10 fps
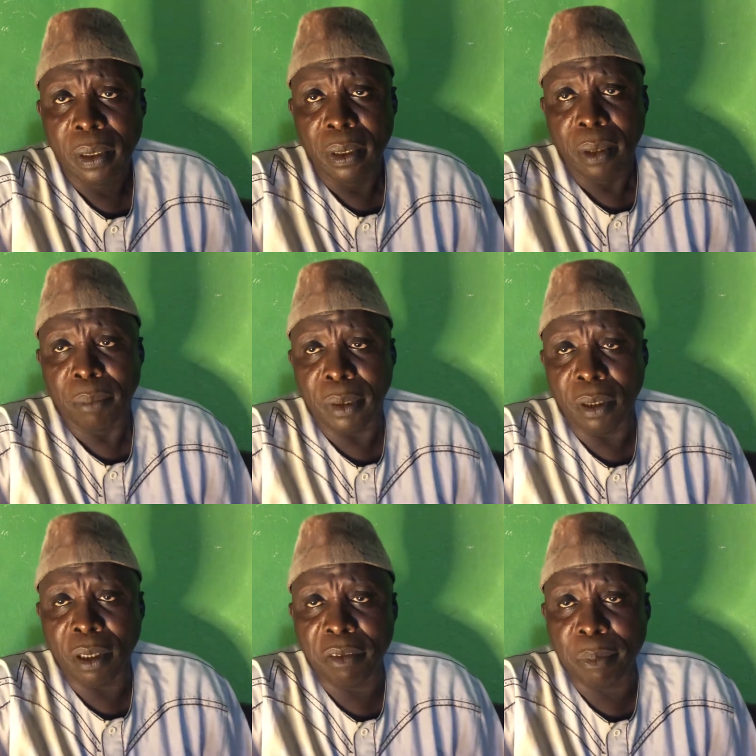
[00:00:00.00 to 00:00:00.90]

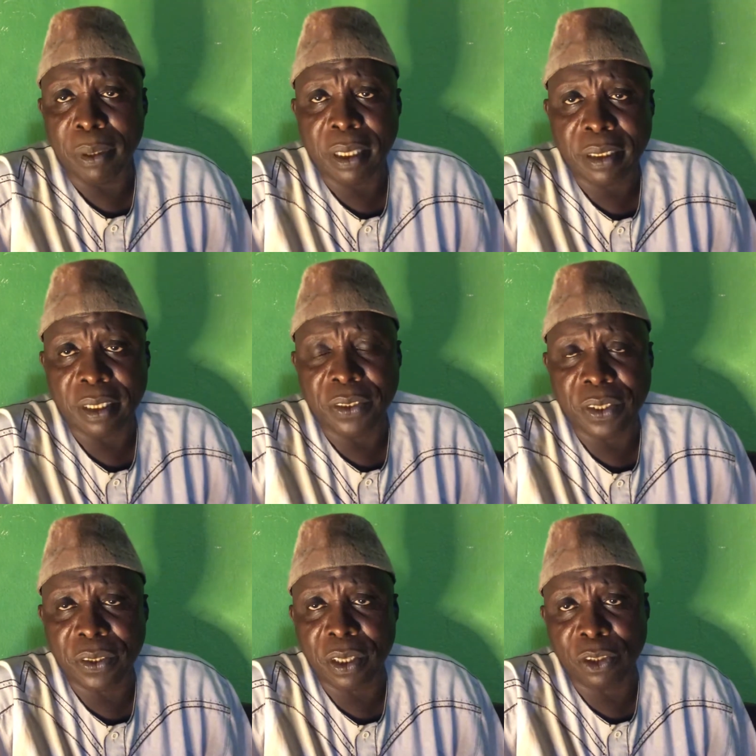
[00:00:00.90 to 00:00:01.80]
Beloved brothers and
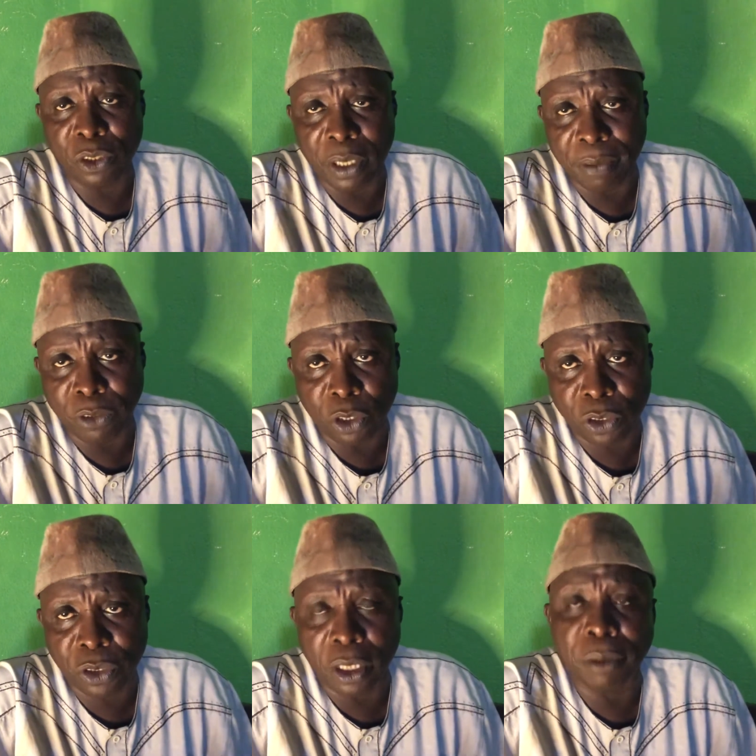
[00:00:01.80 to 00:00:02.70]
sisters, you have just
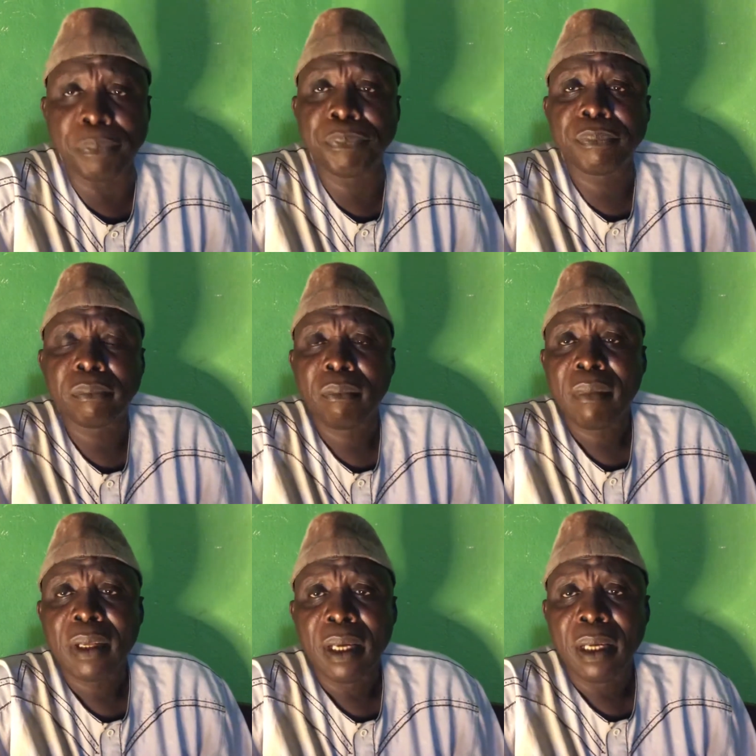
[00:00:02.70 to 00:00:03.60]

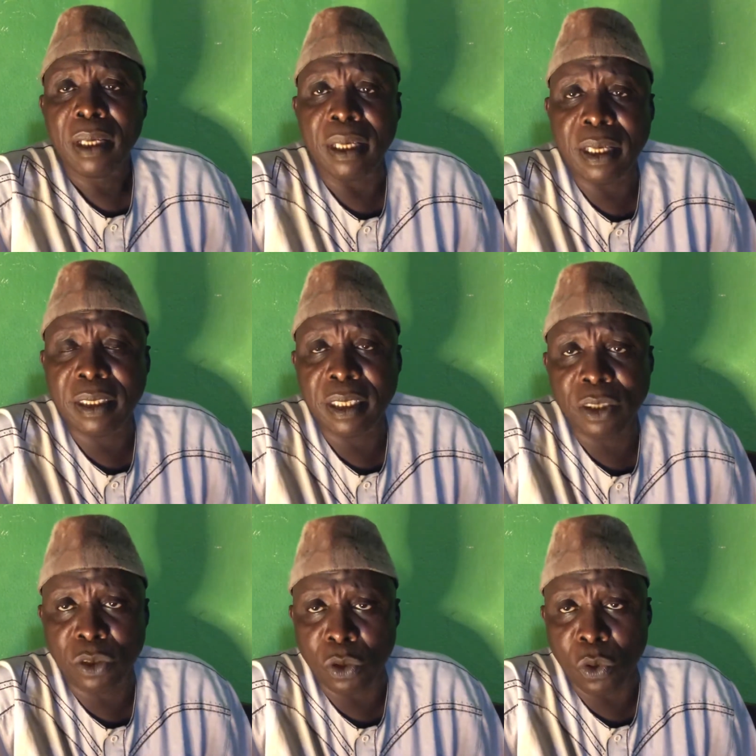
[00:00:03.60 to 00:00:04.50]
listened
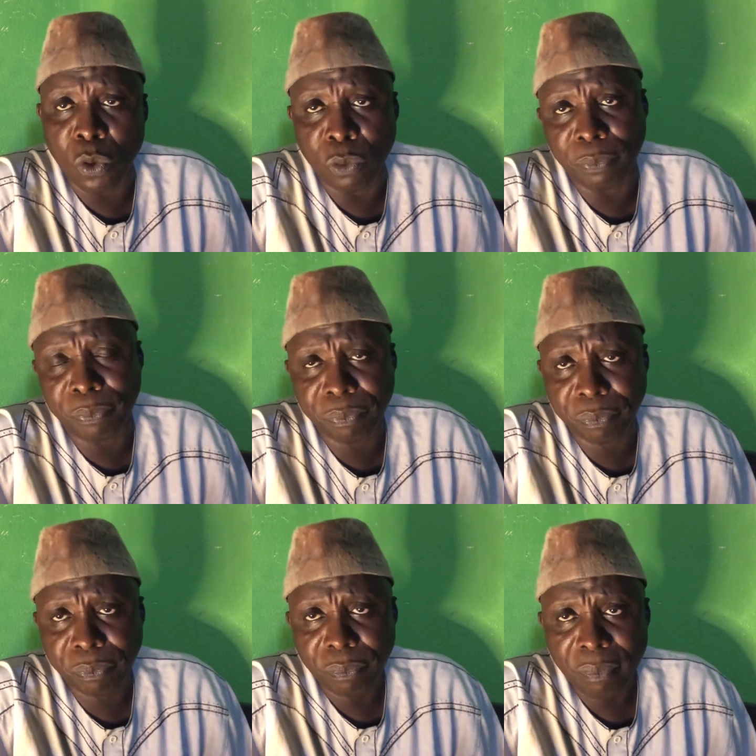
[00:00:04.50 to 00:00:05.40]
to
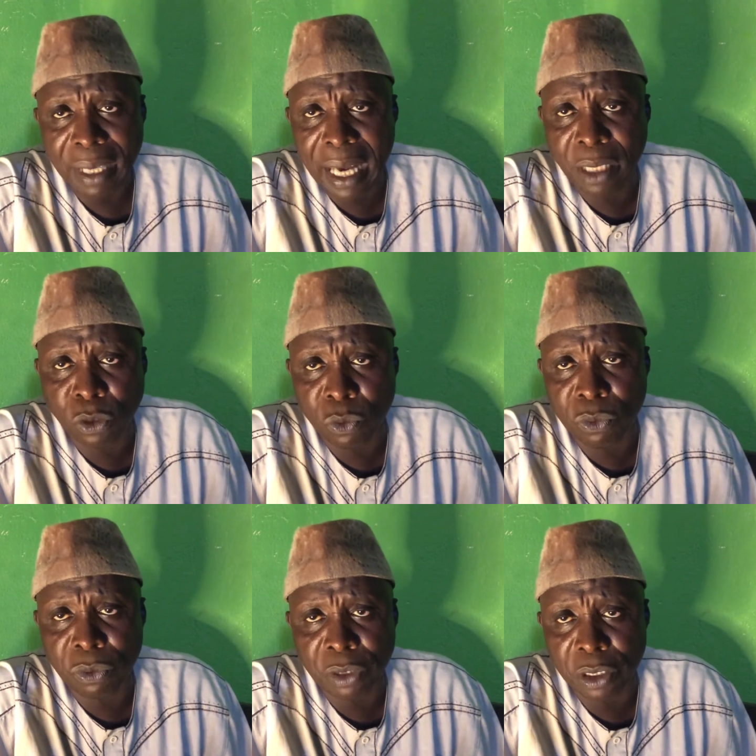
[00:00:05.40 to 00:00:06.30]
Hatun
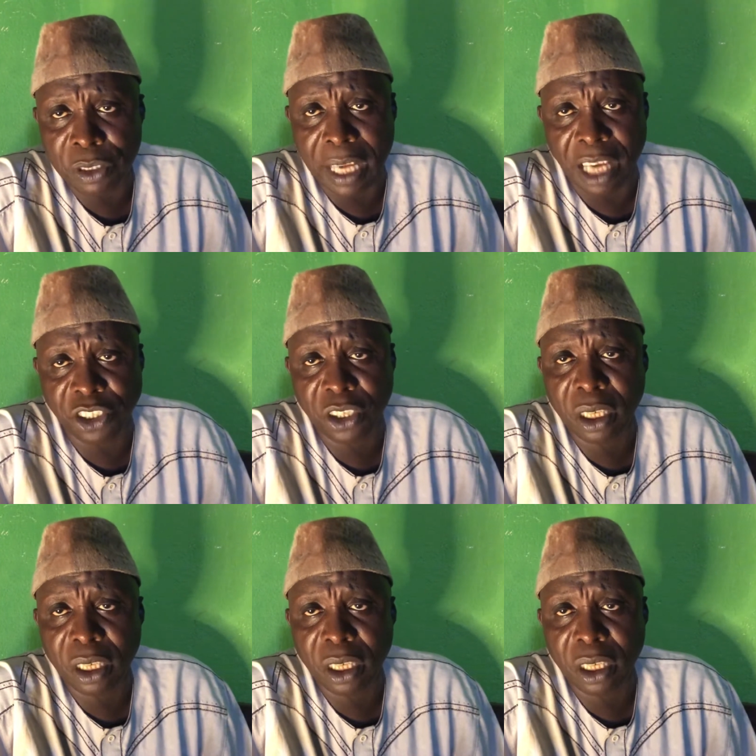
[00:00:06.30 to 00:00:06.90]
Task,